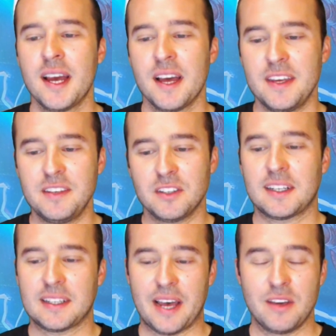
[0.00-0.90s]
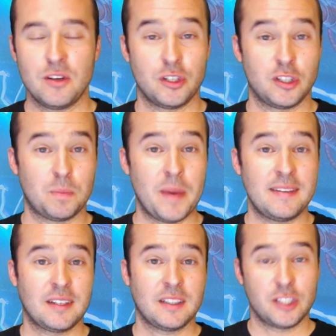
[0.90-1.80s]
These are going to allow you to just
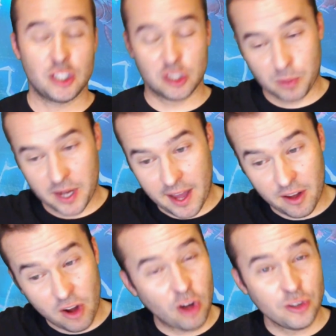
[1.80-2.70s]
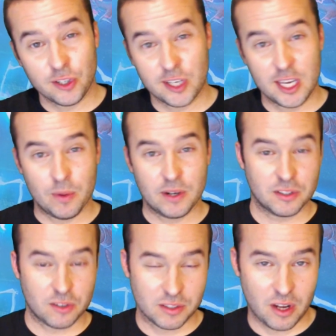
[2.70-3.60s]
basically just spread out all your keywords
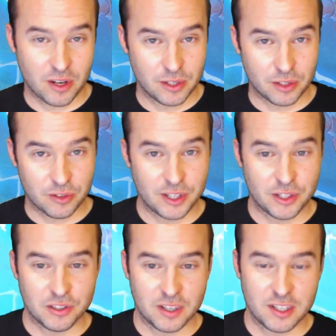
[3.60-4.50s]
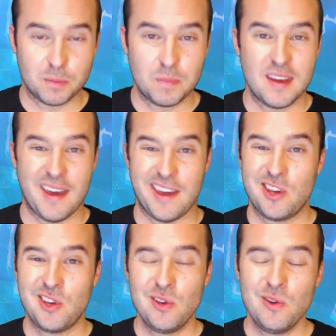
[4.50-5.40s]
across all your creatures and just be a
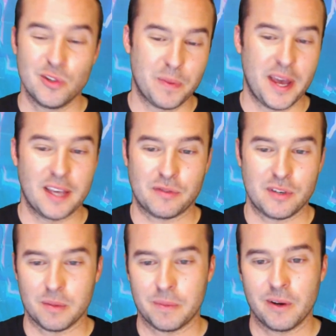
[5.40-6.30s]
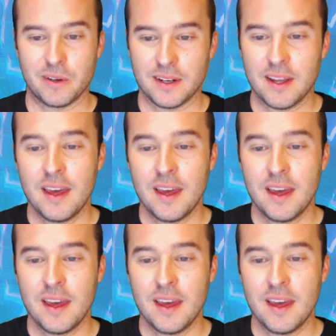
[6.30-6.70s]
huge pest for your opponent.